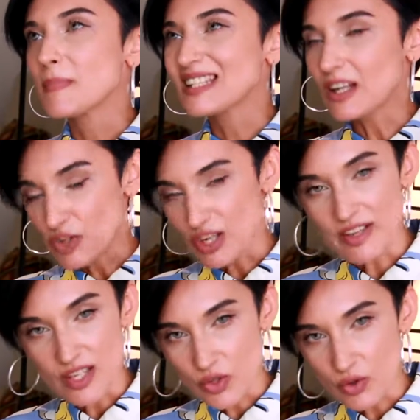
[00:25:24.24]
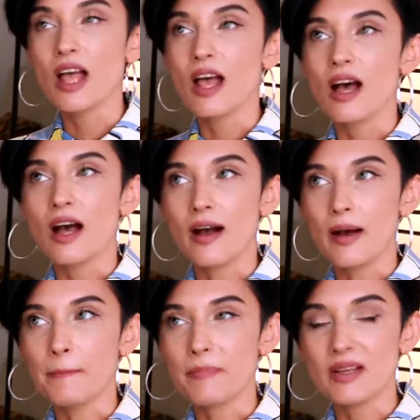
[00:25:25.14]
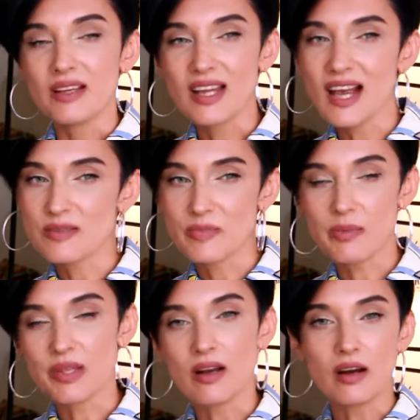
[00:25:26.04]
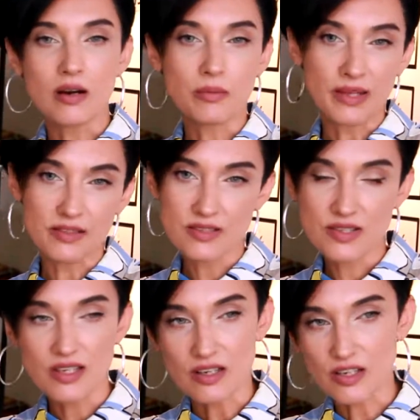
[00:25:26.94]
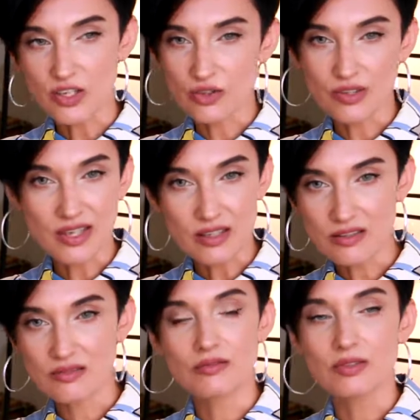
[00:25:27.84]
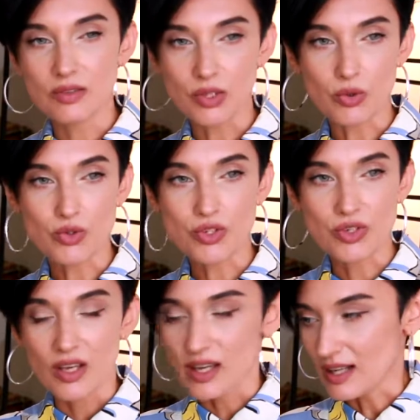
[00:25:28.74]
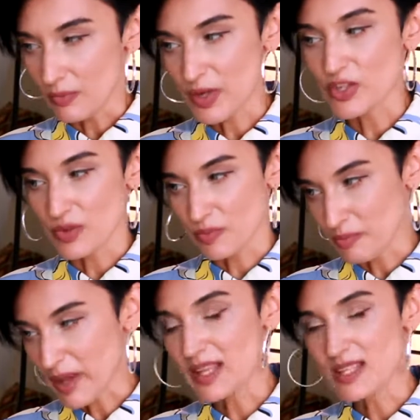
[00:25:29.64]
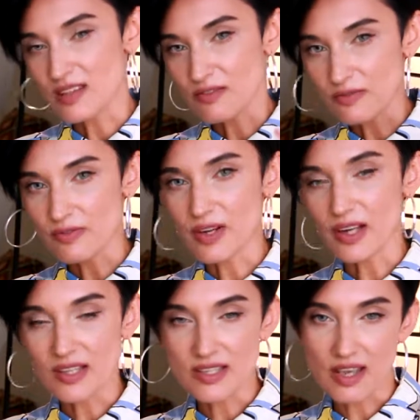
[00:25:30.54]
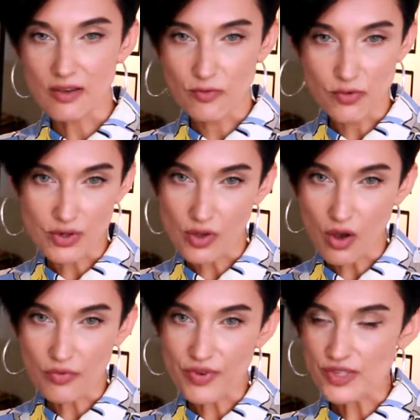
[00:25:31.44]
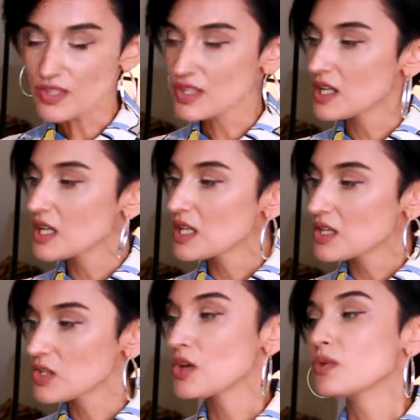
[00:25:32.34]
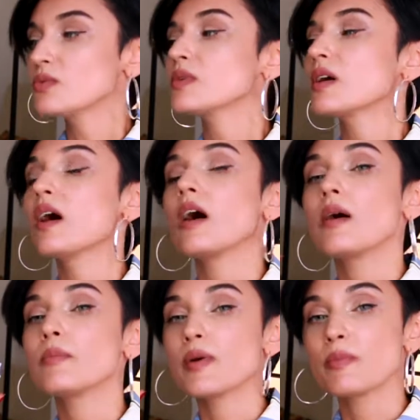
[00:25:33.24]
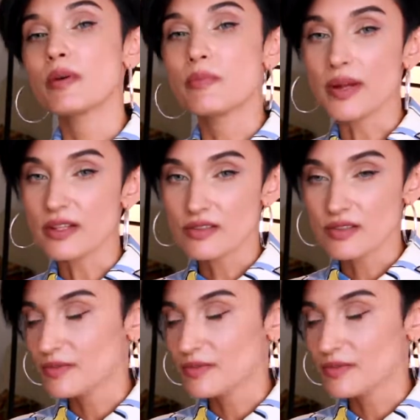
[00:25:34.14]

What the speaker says: The longevity is good. It has maybe the arm length sillage, not that huge, which makes it really safe for the office. So Burberry Brit.